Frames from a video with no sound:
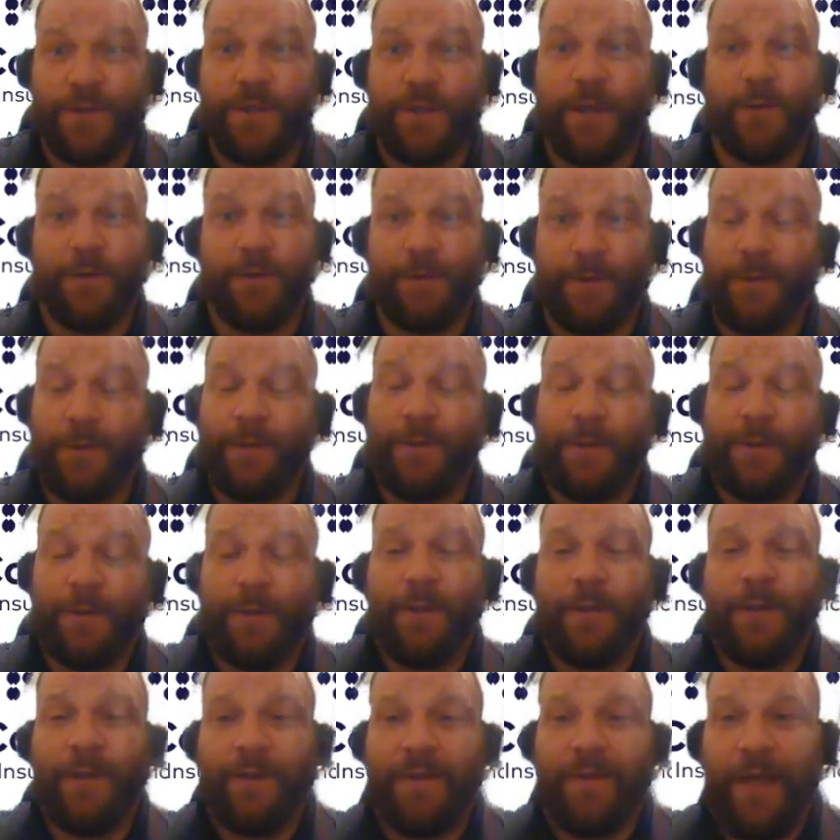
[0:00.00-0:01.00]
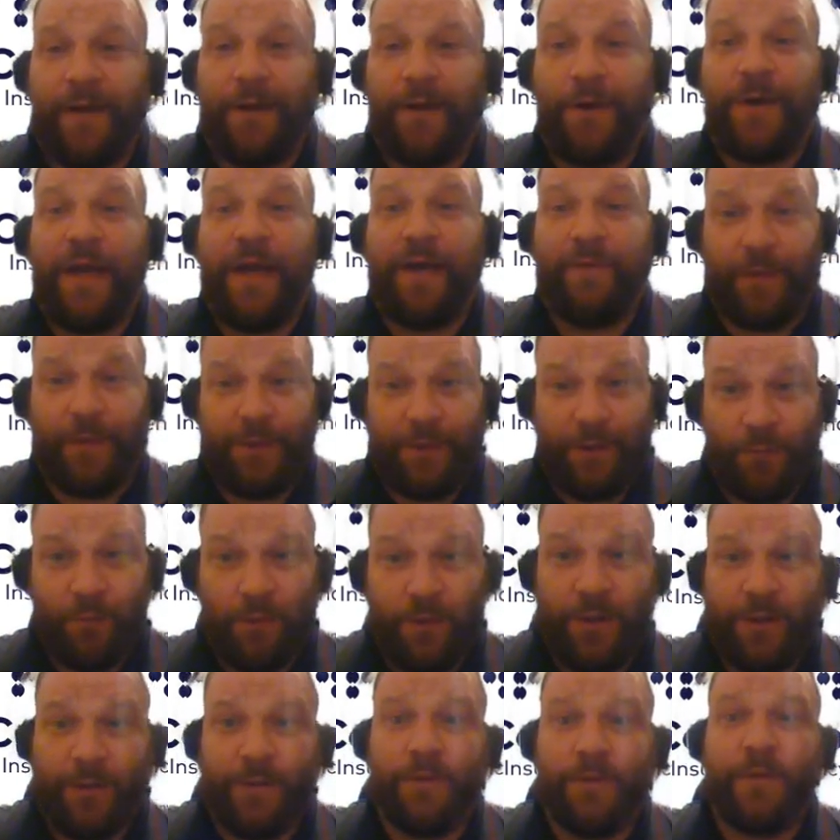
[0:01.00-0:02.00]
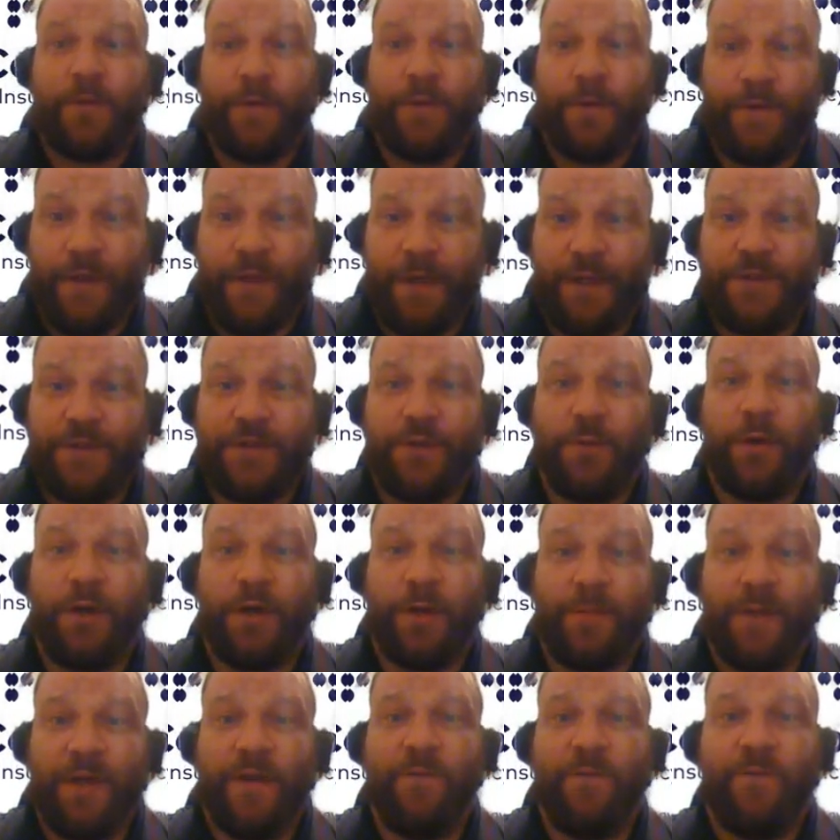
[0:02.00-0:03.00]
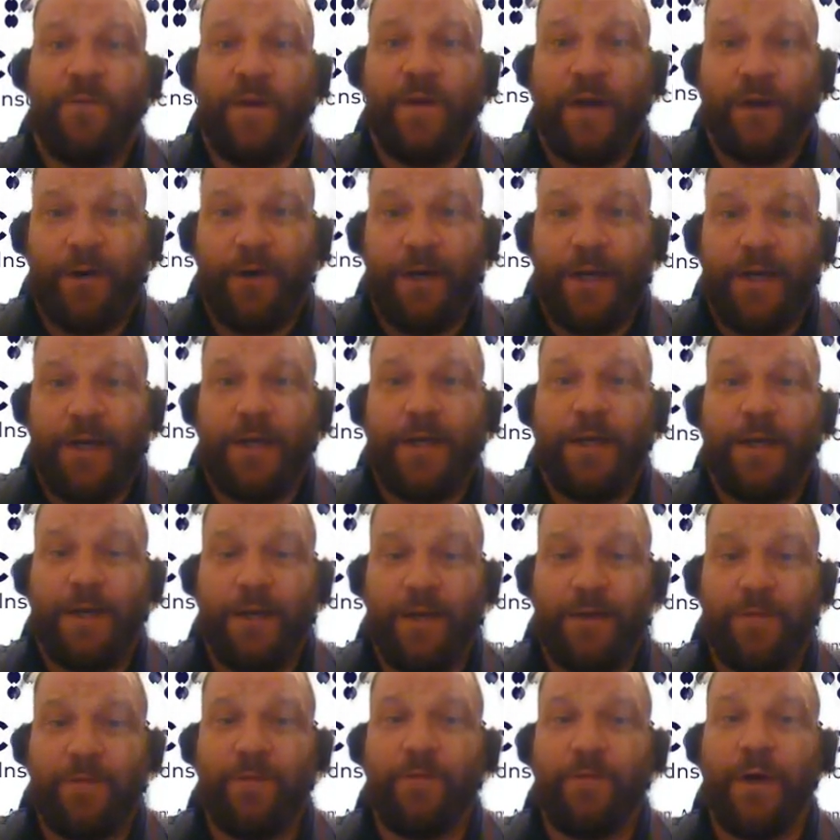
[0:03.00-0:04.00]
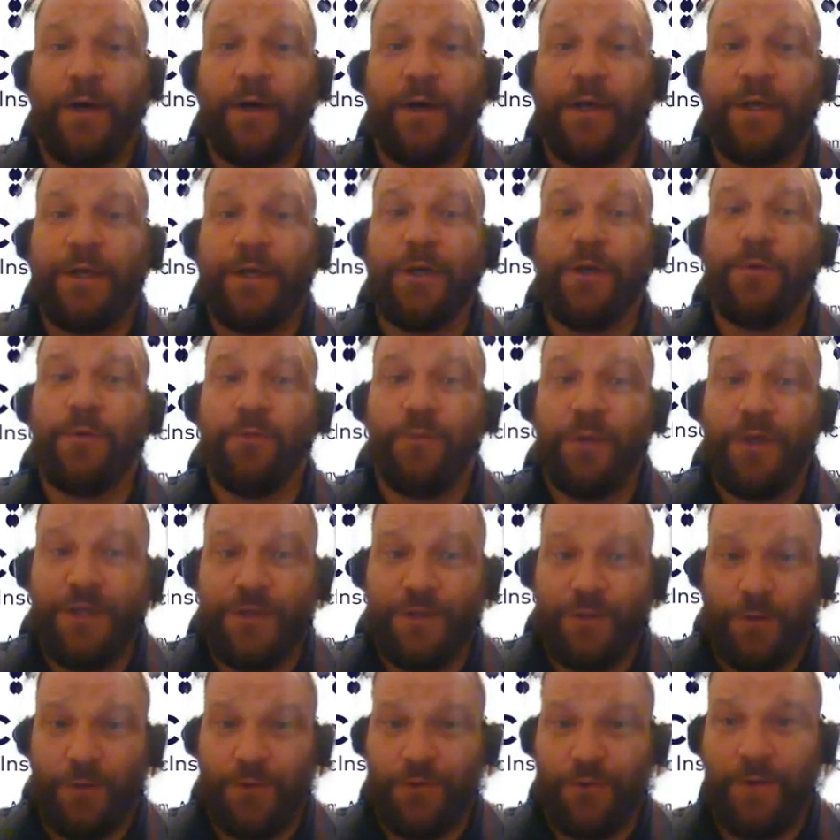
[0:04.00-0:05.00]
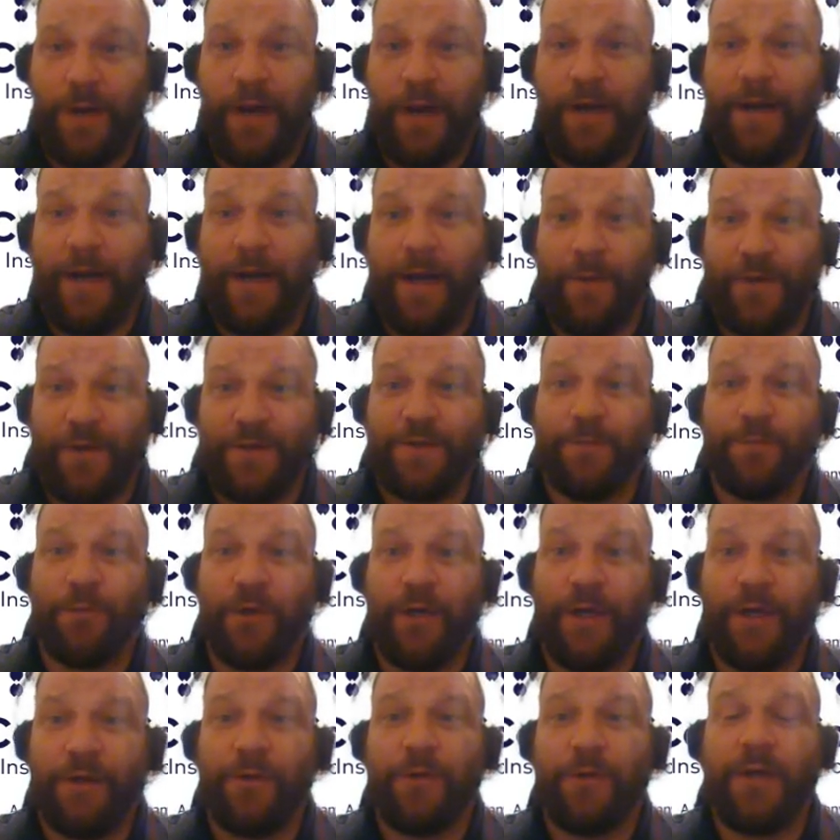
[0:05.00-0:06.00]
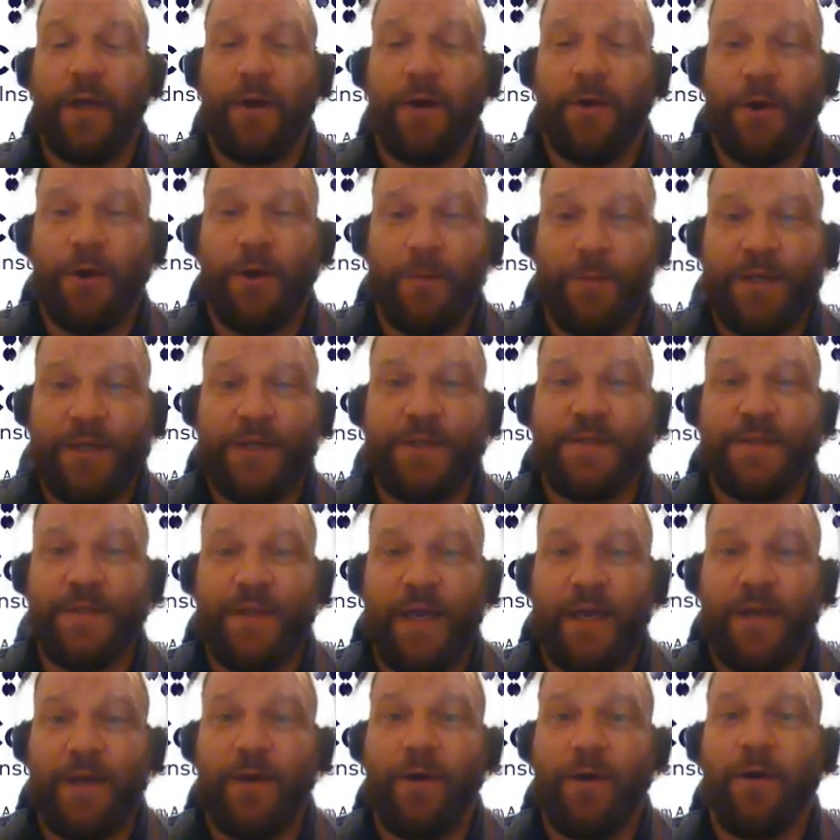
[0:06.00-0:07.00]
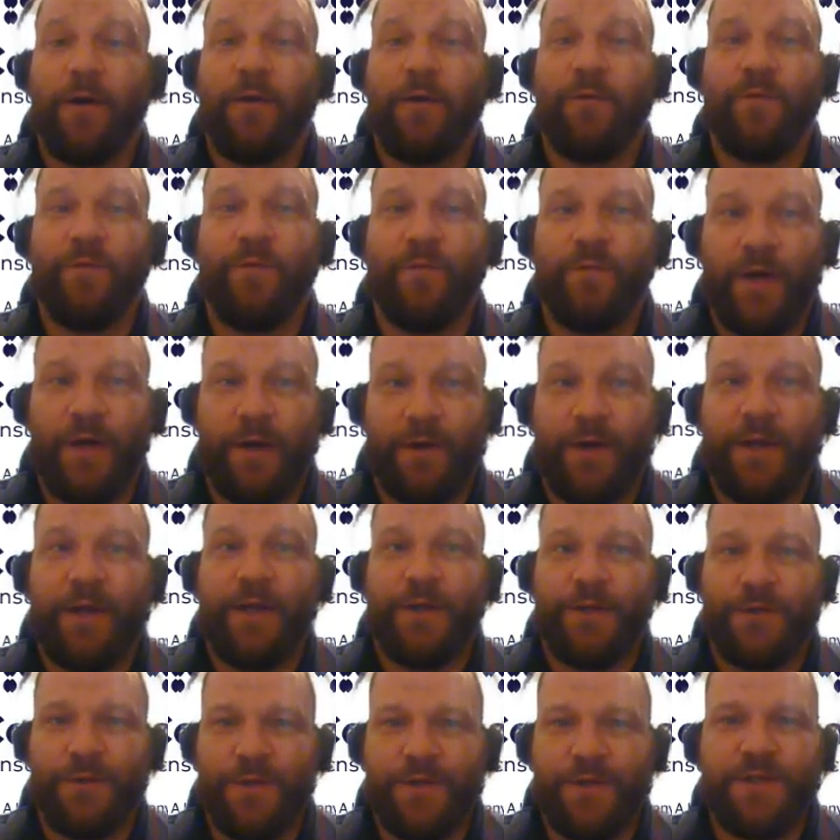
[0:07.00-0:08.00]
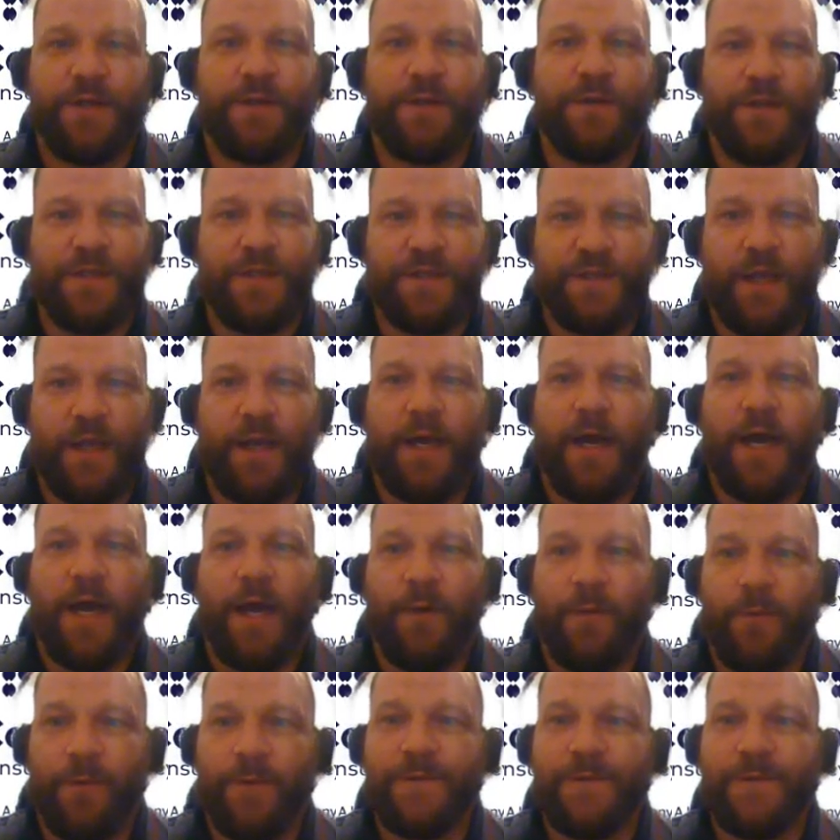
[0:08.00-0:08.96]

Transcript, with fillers: So they are definitely one that is going to be a very, very good resource right now as a brand new carrier, because they are very interested in the state of Iowa.